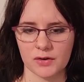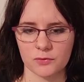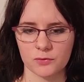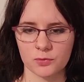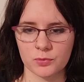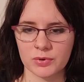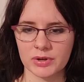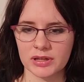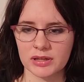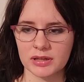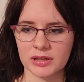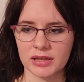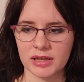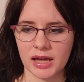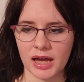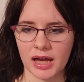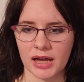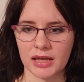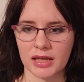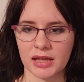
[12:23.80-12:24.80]
Really,
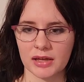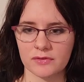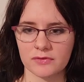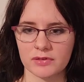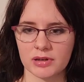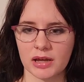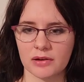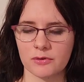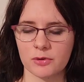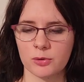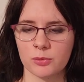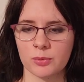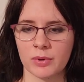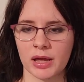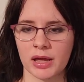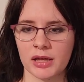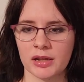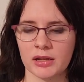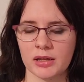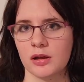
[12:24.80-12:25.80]
I have never
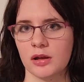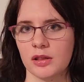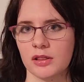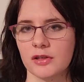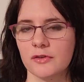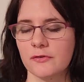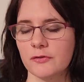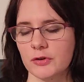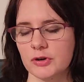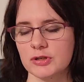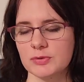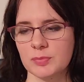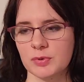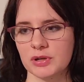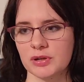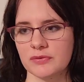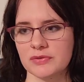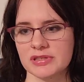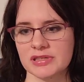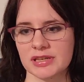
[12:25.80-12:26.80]
read the first book
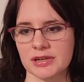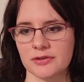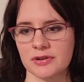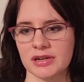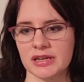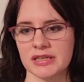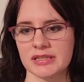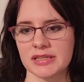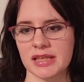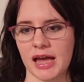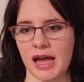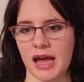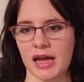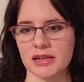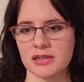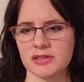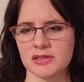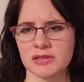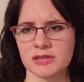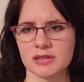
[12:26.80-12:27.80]
of a series that
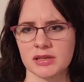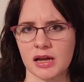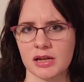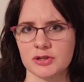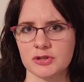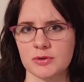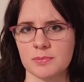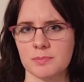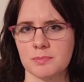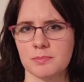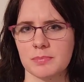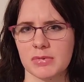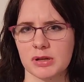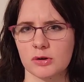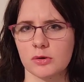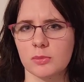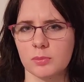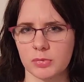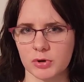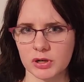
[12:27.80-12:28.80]
had such
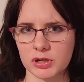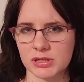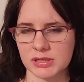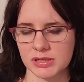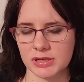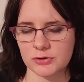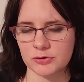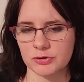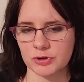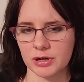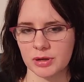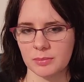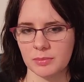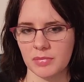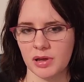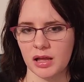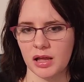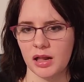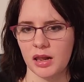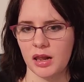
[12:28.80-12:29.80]
middle book syndrome
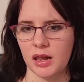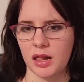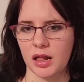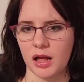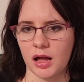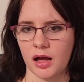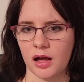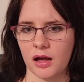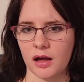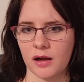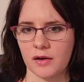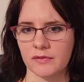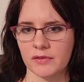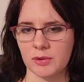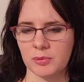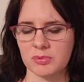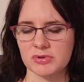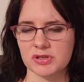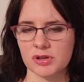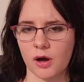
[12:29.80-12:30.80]
of
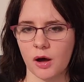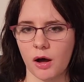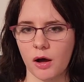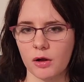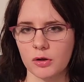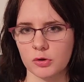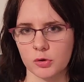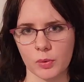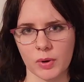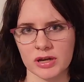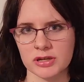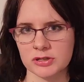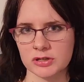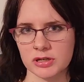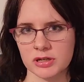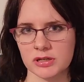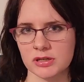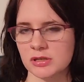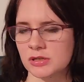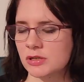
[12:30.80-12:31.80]
it was all
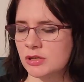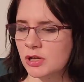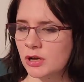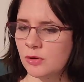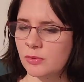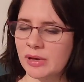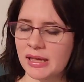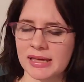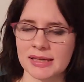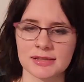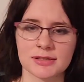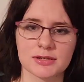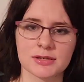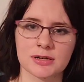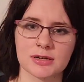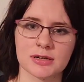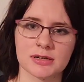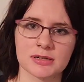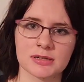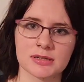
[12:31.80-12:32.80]
questions, no
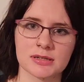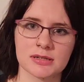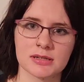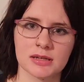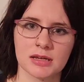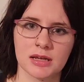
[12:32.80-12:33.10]
answers,